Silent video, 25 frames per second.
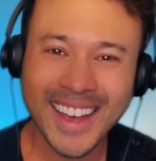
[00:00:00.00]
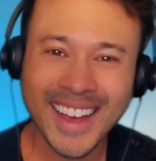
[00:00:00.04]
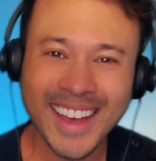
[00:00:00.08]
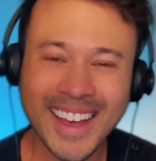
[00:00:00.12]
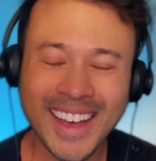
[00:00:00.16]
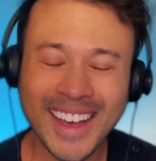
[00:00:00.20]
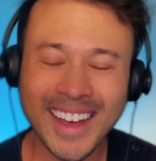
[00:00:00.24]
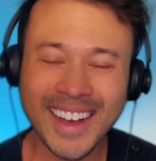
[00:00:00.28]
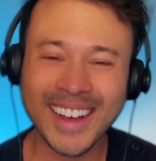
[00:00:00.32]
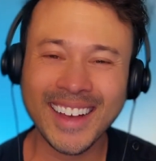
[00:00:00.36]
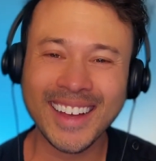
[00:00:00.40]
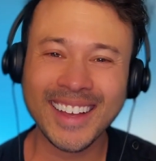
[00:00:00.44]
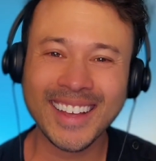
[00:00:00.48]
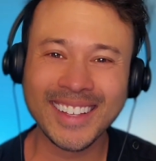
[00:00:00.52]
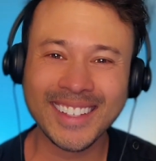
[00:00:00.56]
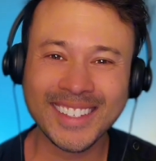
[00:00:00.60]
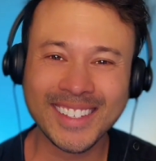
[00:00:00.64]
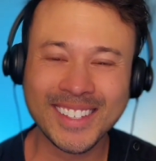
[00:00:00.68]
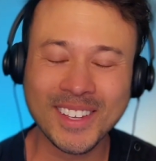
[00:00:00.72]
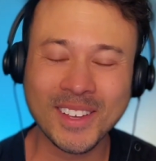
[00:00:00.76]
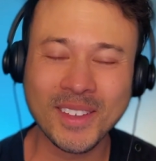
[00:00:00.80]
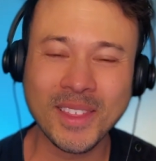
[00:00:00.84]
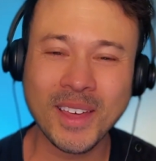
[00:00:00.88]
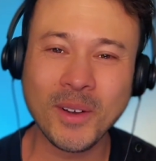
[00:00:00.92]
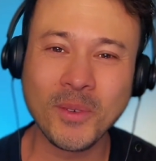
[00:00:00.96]
and
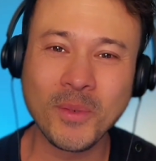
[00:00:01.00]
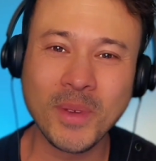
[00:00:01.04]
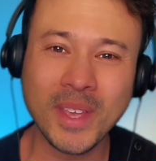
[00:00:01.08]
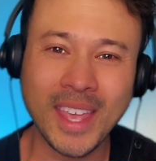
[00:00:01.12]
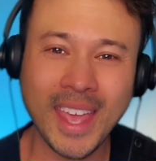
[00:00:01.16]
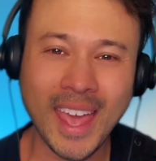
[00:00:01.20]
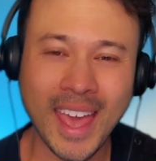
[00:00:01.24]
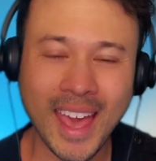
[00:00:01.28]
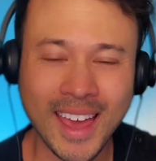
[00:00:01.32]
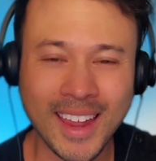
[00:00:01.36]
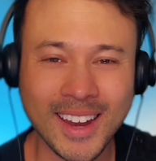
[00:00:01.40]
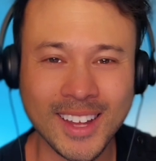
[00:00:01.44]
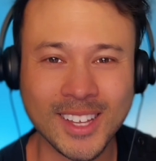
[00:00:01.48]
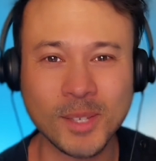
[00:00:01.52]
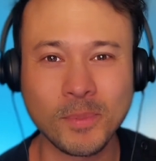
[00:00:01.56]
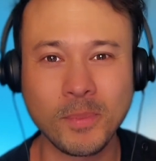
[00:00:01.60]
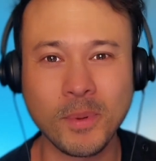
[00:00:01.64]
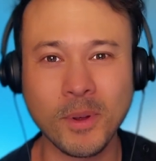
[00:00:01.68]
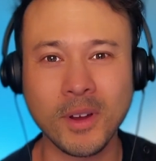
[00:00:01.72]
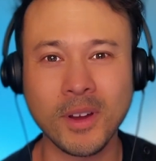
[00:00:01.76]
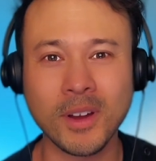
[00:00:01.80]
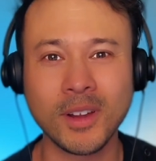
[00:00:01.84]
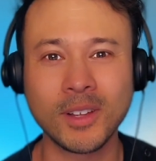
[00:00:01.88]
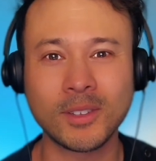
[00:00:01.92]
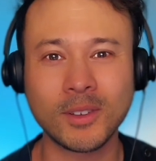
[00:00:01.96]
so that we can
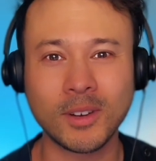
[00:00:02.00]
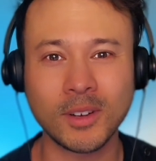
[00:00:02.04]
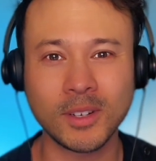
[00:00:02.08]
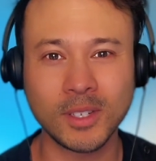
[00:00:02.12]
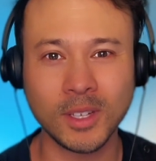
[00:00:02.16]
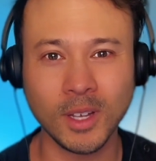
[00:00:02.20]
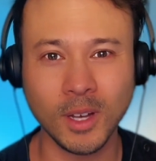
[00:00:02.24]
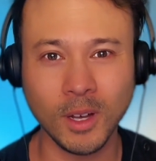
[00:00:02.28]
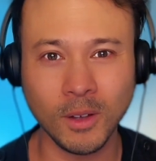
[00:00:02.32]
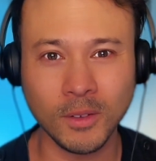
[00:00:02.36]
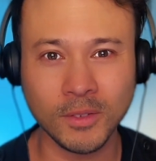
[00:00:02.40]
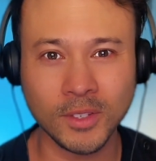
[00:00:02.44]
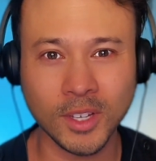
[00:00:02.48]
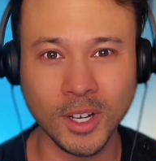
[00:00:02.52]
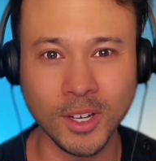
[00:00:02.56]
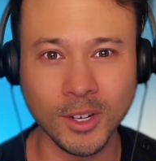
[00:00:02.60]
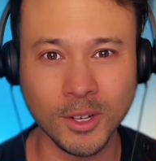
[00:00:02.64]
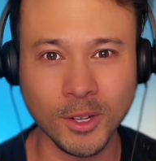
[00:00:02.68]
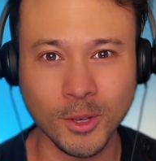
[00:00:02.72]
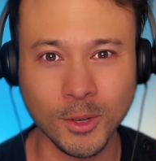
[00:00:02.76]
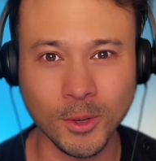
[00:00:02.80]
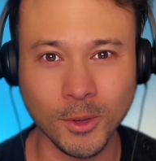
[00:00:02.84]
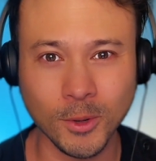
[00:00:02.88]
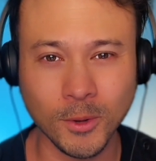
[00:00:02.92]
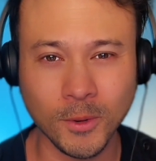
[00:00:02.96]
experience ourselves
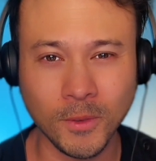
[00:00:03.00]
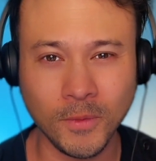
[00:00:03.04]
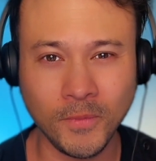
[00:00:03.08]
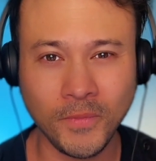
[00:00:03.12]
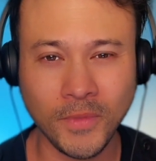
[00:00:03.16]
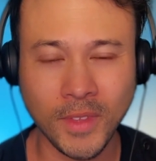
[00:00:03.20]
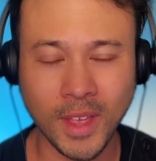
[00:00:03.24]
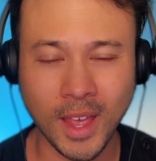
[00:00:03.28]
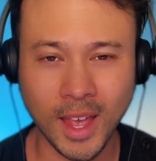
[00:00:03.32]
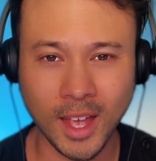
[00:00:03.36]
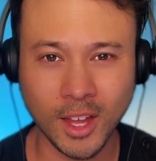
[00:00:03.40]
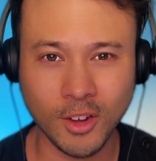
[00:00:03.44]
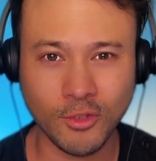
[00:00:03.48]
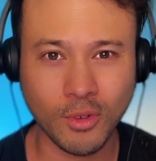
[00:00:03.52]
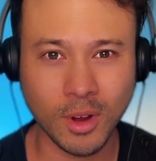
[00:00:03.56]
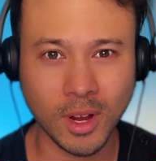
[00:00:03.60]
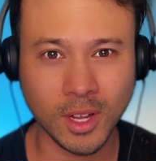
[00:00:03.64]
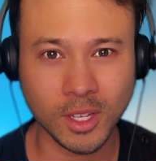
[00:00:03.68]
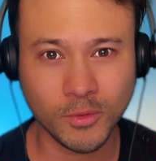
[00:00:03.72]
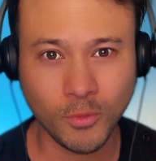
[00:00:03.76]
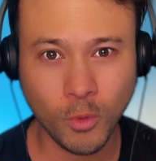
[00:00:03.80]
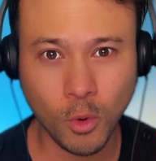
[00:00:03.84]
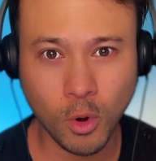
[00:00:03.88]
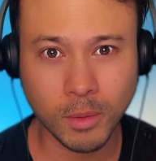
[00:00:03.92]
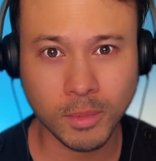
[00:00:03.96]
anew and
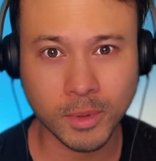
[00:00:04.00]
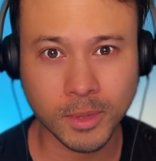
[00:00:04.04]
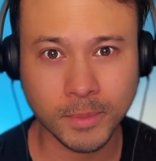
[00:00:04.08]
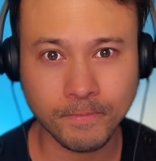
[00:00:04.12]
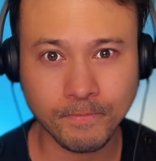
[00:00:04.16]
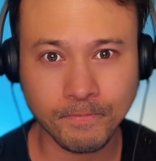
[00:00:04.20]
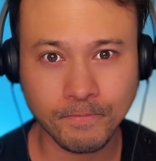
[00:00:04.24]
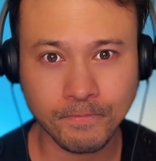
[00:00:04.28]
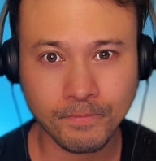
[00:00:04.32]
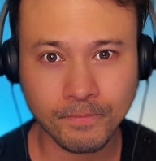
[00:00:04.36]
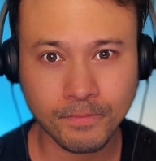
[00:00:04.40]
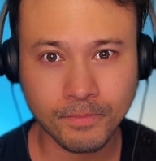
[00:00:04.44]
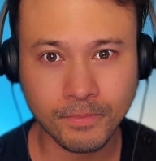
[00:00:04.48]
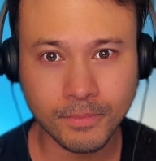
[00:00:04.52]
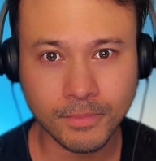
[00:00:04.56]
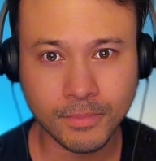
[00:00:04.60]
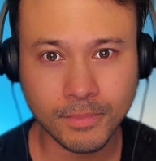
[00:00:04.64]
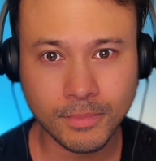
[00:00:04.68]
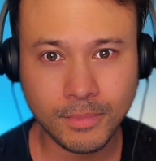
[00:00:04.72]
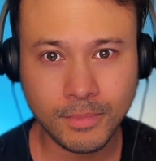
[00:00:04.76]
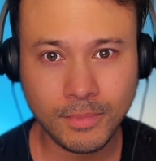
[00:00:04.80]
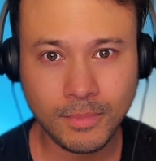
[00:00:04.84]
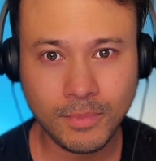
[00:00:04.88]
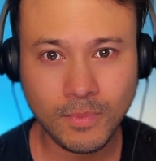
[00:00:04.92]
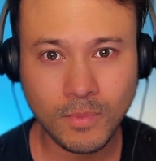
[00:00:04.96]
transformed,
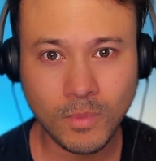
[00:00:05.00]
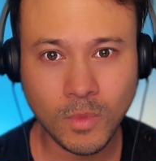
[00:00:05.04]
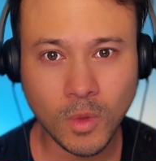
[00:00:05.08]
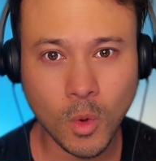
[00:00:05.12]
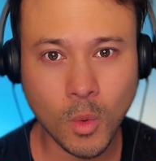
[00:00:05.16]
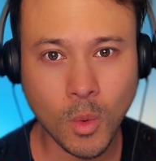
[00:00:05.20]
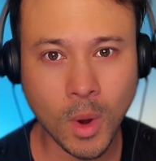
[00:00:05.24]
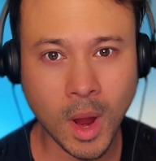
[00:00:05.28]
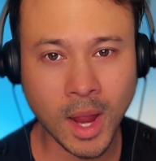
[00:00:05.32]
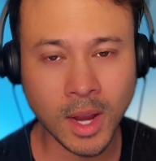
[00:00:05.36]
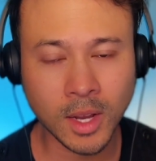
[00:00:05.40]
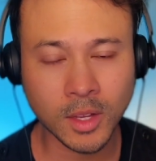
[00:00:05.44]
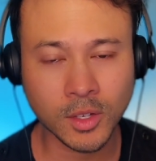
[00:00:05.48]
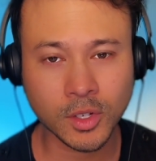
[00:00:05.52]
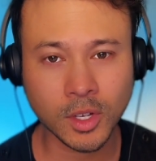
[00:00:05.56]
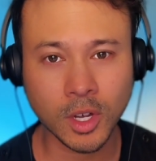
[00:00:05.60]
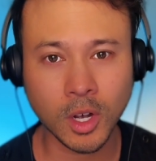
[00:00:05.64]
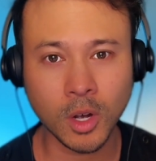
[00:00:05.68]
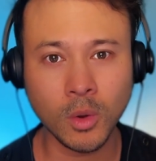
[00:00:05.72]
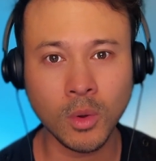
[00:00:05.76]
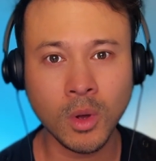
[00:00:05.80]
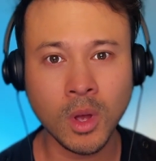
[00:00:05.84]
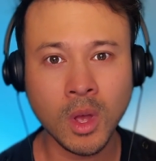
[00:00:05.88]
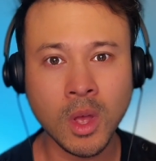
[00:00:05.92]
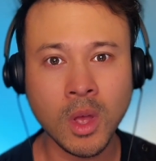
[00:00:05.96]
right?
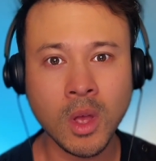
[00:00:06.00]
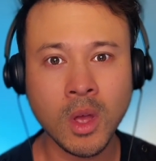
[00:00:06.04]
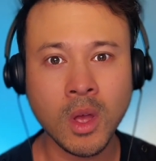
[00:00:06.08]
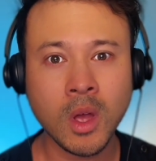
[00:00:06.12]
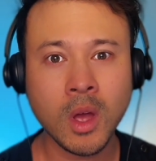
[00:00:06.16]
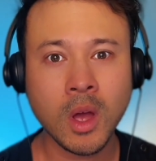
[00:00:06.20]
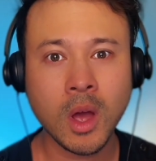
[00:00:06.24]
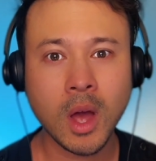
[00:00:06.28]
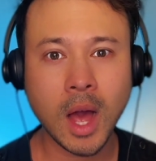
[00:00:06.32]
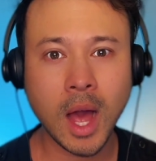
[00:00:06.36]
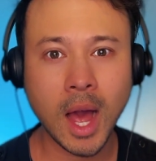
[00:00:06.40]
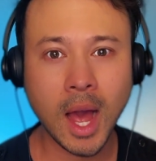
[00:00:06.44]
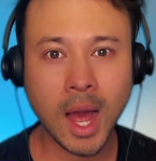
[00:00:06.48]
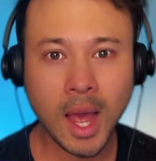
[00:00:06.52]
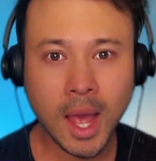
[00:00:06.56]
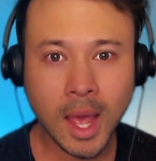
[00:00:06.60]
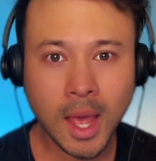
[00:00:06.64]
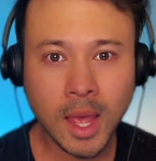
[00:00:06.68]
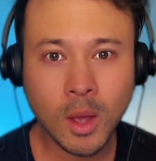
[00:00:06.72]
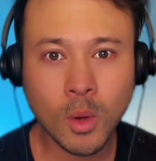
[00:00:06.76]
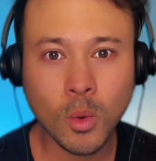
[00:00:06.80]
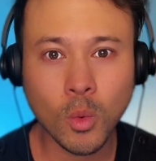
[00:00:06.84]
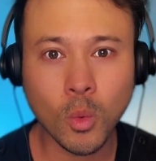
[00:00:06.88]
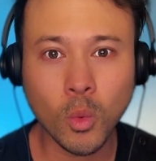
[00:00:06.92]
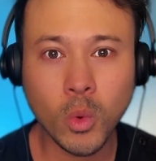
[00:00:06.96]
So
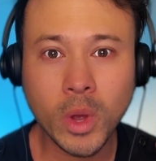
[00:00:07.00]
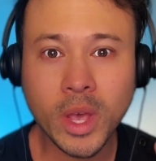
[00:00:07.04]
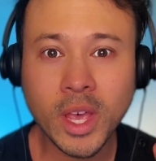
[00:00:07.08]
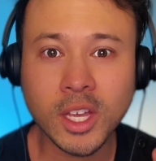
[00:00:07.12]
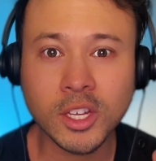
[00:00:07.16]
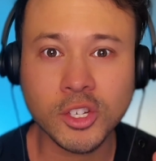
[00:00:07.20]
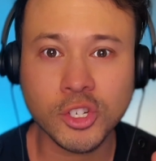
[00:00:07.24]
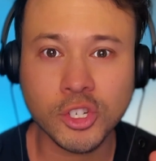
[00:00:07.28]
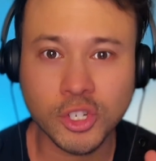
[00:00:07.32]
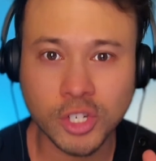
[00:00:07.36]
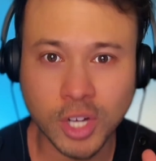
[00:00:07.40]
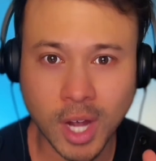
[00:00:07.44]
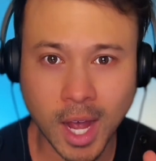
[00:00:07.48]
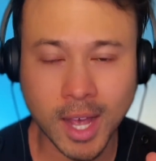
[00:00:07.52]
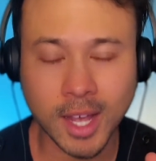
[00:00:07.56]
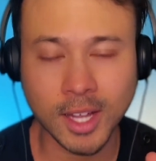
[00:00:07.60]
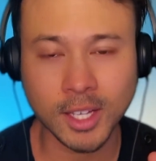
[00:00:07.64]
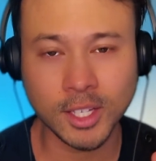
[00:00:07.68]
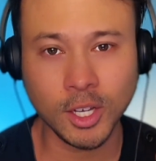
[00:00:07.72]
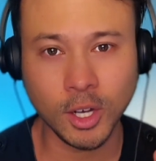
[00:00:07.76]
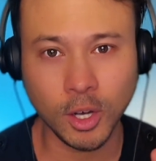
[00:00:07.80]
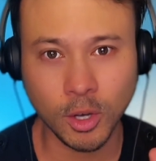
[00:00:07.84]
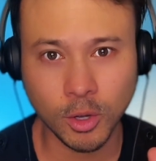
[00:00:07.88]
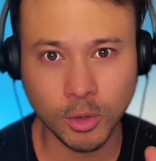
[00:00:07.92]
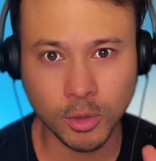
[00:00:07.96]
I wish I could
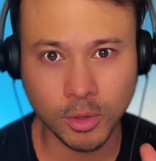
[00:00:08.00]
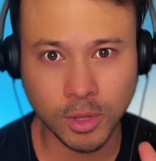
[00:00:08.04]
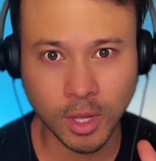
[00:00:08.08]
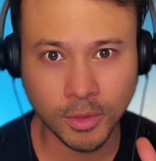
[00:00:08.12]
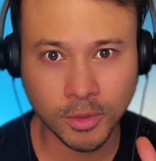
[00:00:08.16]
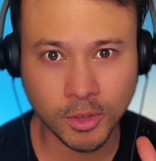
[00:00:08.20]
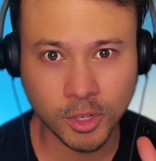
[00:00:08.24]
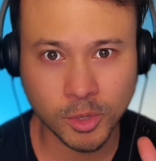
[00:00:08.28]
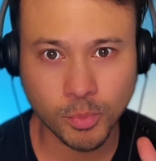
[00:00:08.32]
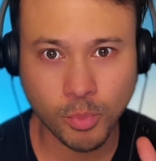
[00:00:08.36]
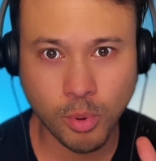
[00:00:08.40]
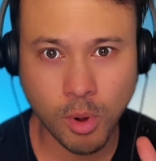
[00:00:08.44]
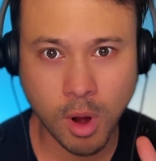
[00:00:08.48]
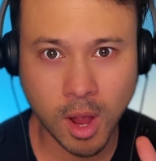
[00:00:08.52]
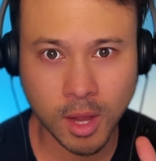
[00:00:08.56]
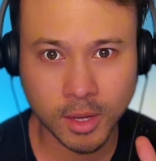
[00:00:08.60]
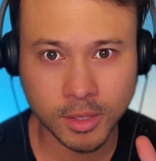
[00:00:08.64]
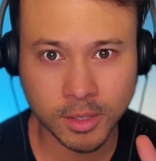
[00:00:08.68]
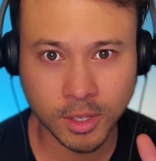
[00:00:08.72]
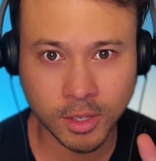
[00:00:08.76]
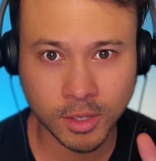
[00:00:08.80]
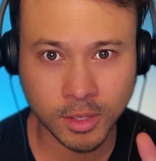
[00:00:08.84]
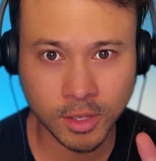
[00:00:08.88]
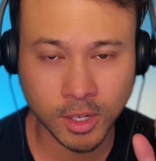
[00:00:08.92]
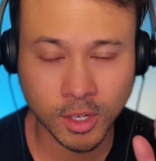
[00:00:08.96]
tell you that this
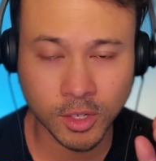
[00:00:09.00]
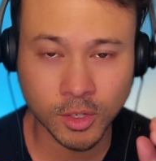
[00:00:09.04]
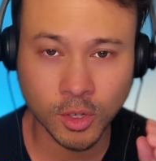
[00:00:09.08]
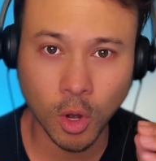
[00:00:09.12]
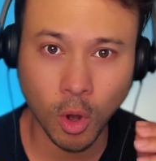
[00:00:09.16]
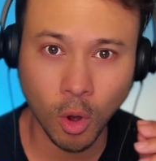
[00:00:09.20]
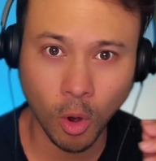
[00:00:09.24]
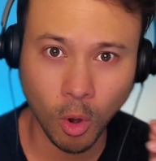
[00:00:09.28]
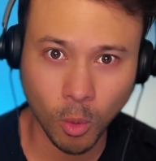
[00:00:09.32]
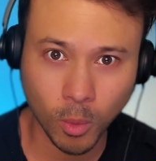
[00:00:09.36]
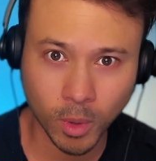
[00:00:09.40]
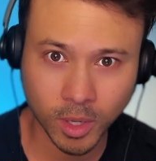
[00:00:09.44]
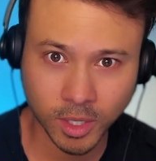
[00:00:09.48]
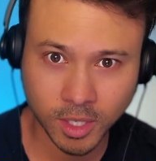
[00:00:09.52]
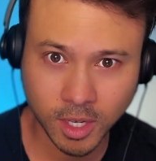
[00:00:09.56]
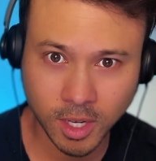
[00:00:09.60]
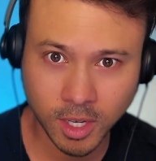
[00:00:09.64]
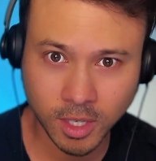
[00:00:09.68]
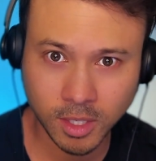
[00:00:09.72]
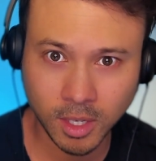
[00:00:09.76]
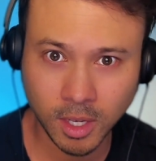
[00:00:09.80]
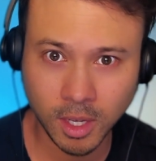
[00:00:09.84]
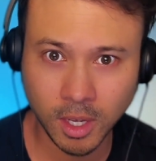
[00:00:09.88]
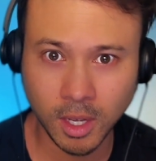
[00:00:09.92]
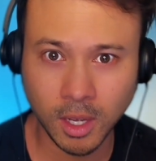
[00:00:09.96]
process is always
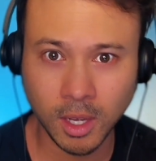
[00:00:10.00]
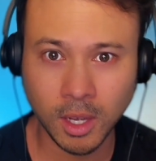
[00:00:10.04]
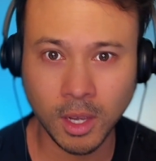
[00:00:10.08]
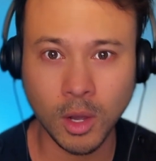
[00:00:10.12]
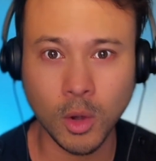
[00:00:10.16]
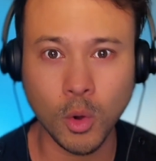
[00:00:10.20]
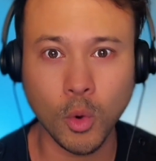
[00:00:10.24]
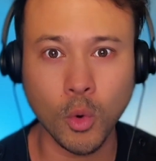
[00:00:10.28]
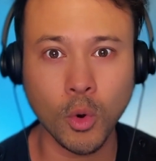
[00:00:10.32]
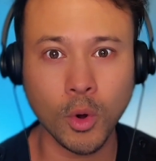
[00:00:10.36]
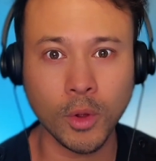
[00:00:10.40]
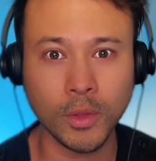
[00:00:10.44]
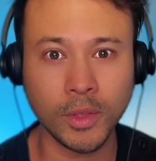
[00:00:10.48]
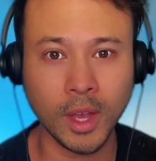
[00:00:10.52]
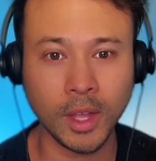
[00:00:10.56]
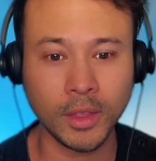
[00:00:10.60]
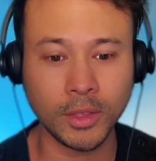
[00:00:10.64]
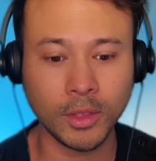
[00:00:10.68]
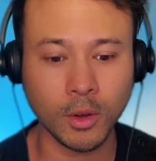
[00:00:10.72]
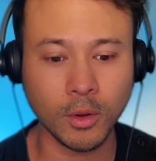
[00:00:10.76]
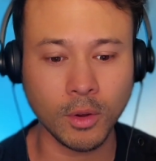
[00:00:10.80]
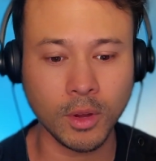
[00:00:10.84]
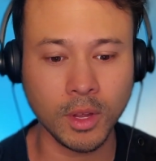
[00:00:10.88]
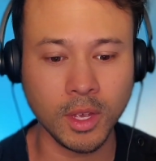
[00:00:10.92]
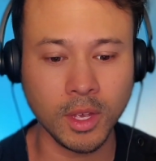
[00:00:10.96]
easy, or that
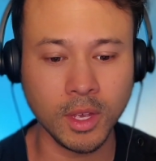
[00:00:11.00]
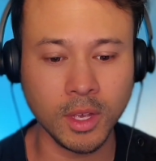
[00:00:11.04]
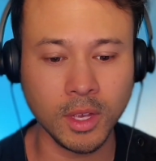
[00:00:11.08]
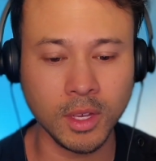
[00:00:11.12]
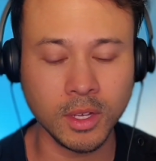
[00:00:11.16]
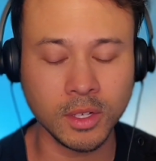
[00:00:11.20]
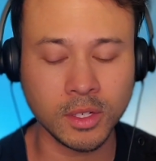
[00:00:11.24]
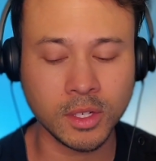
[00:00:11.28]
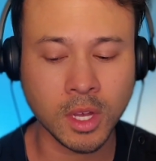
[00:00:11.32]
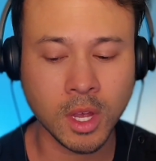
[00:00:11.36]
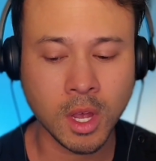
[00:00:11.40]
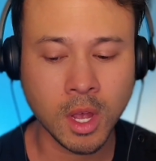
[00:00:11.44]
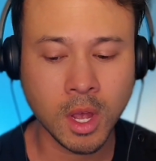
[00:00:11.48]
there is,